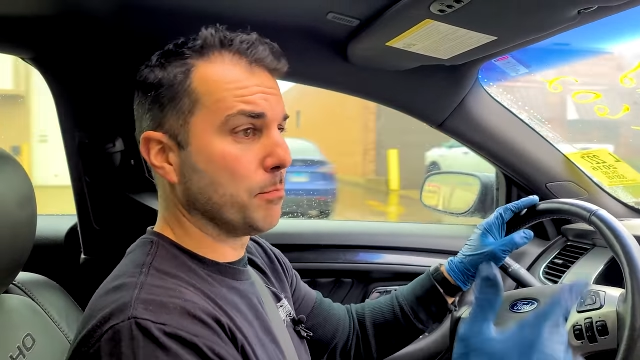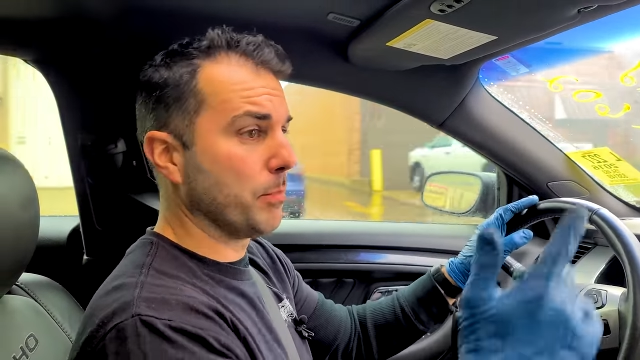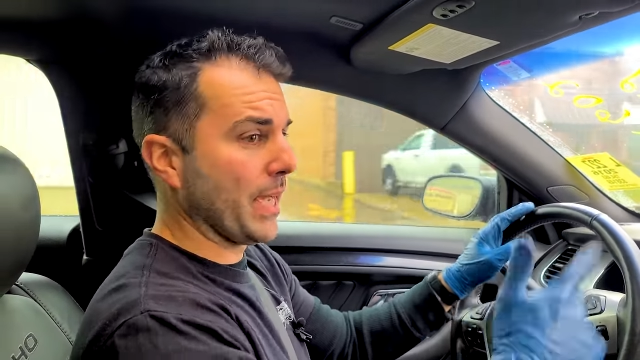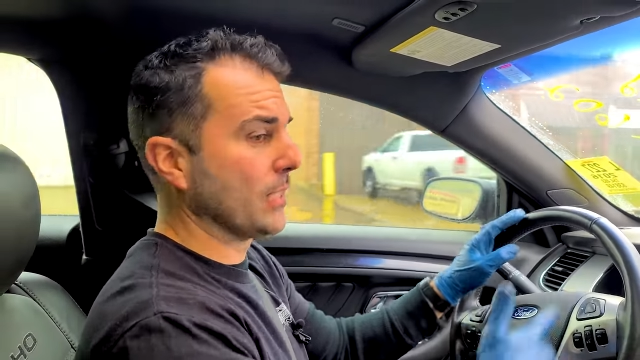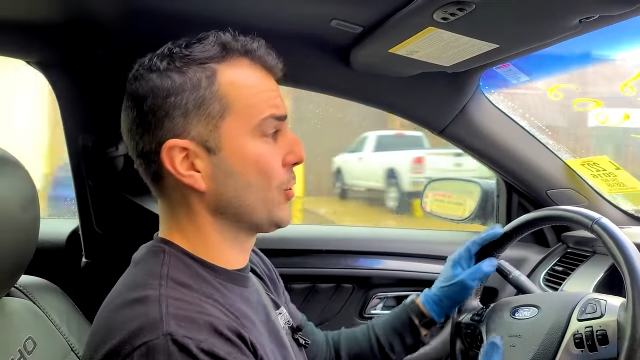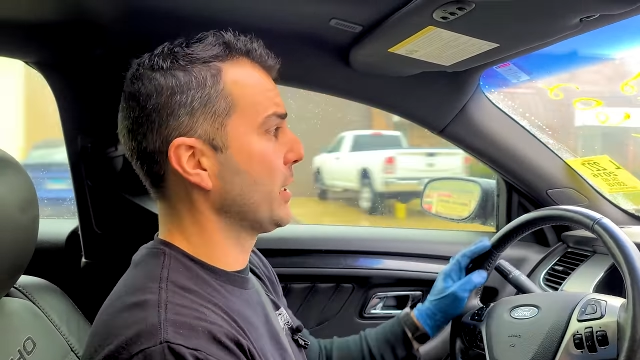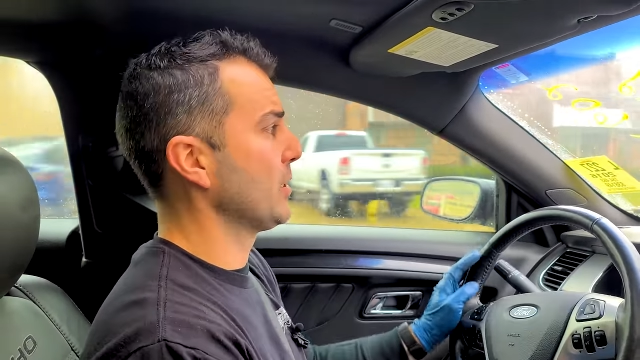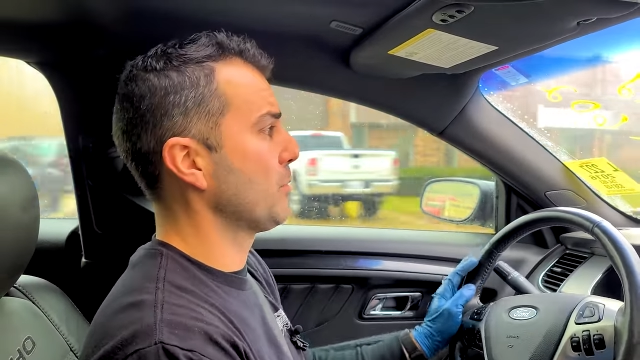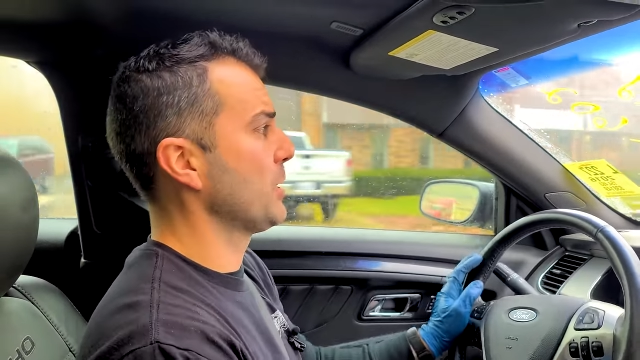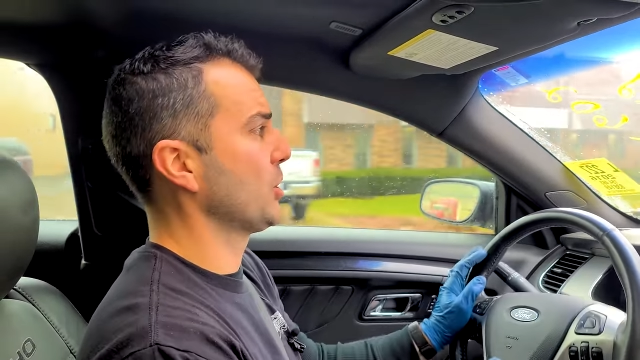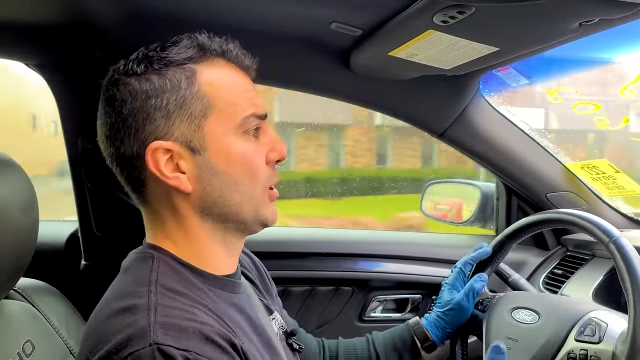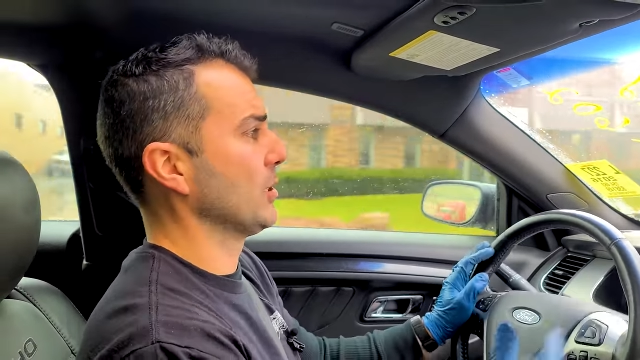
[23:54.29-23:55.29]
bad
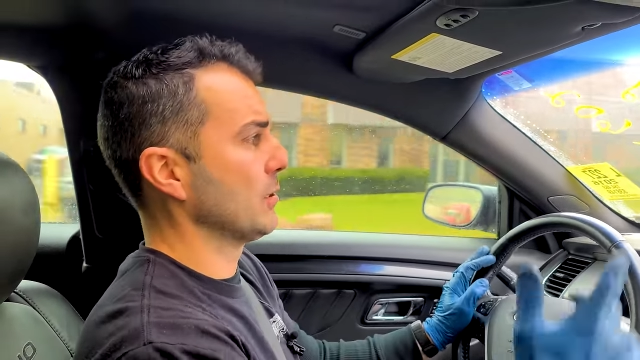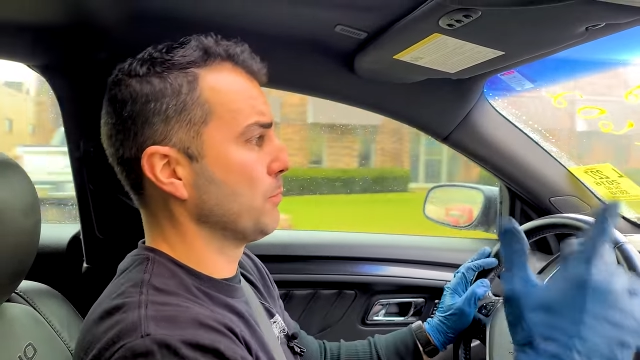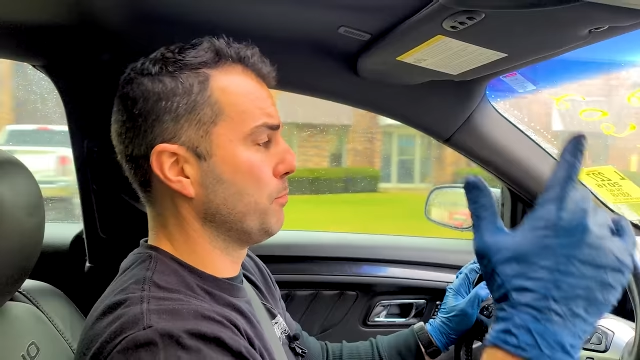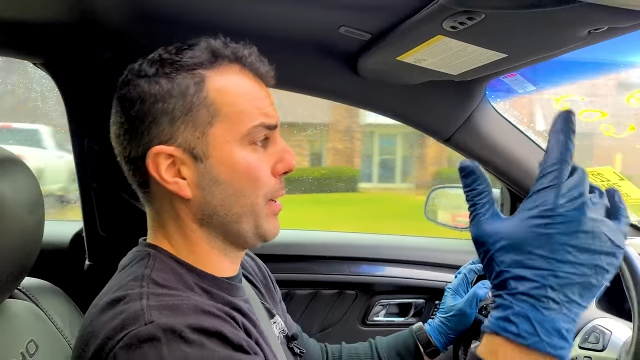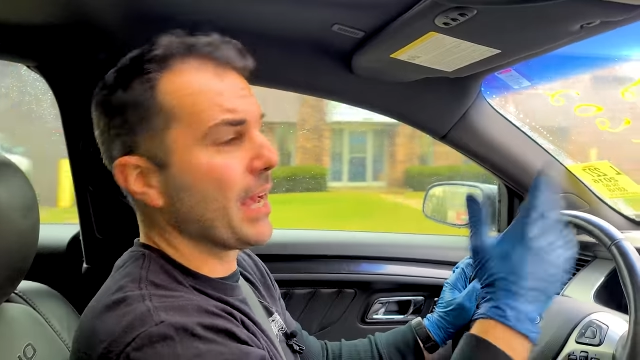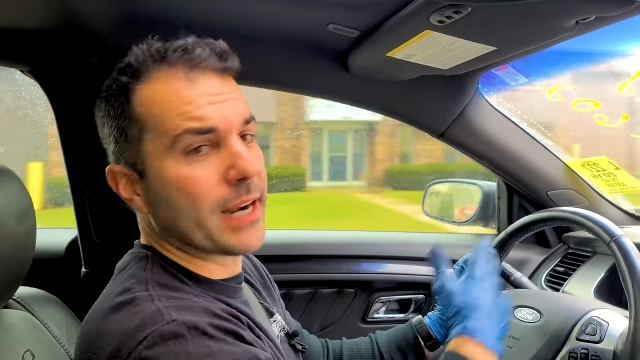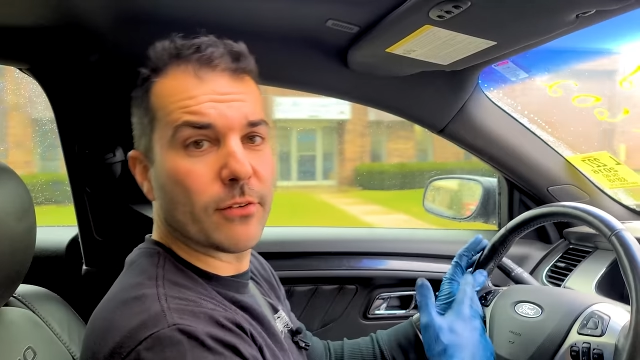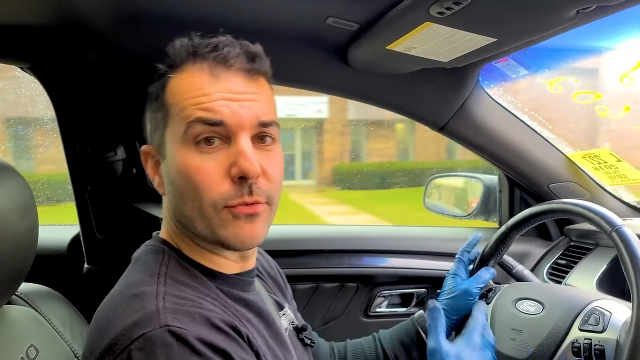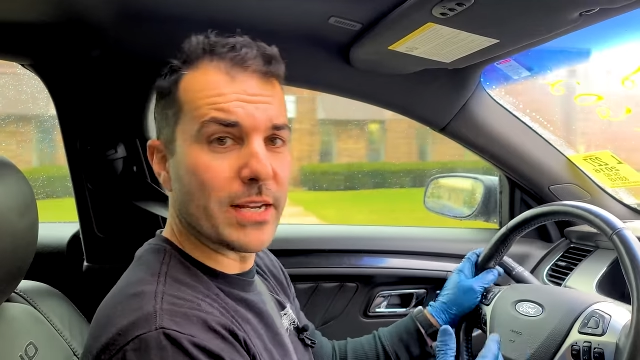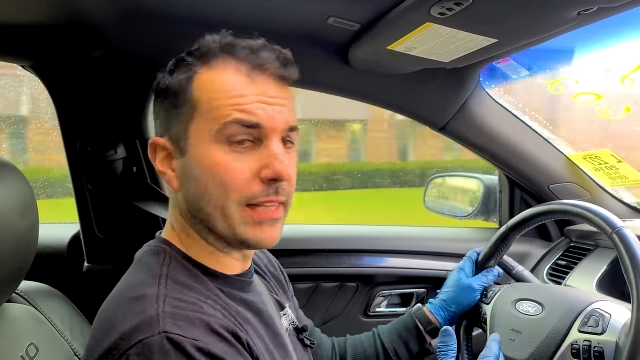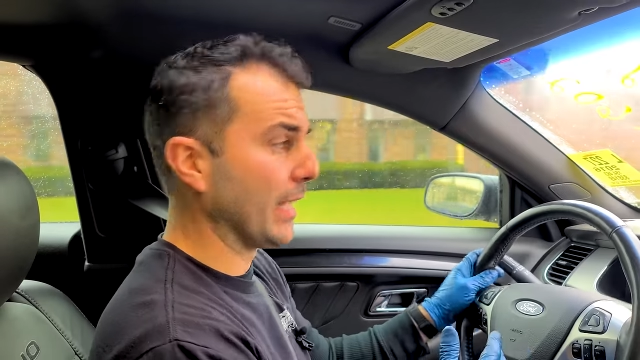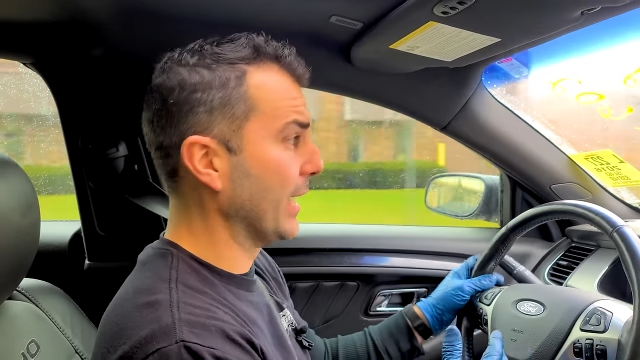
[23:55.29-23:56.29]
transmissions, bad
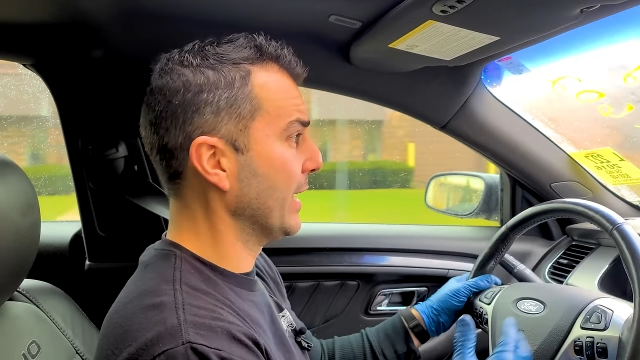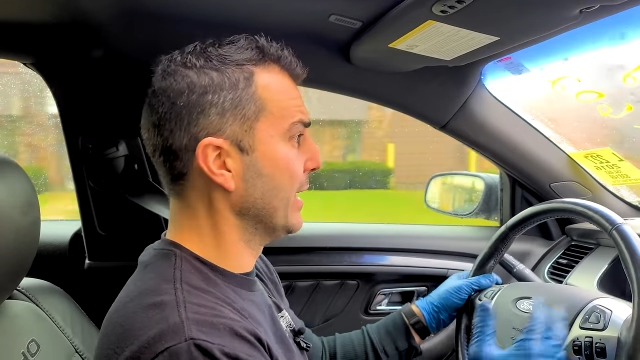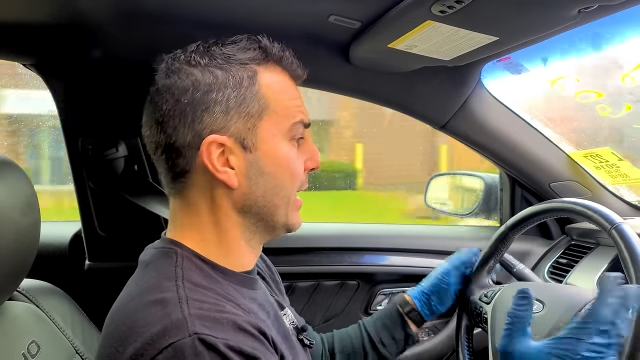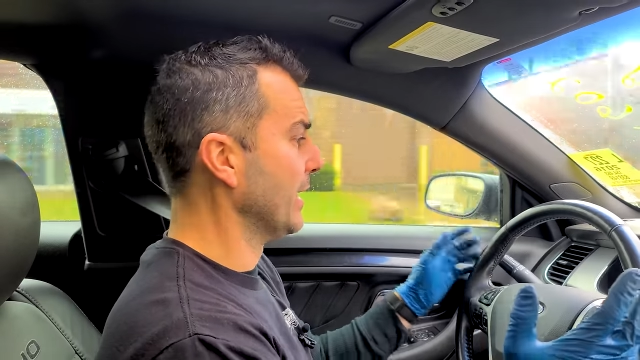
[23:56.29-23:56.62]
everything.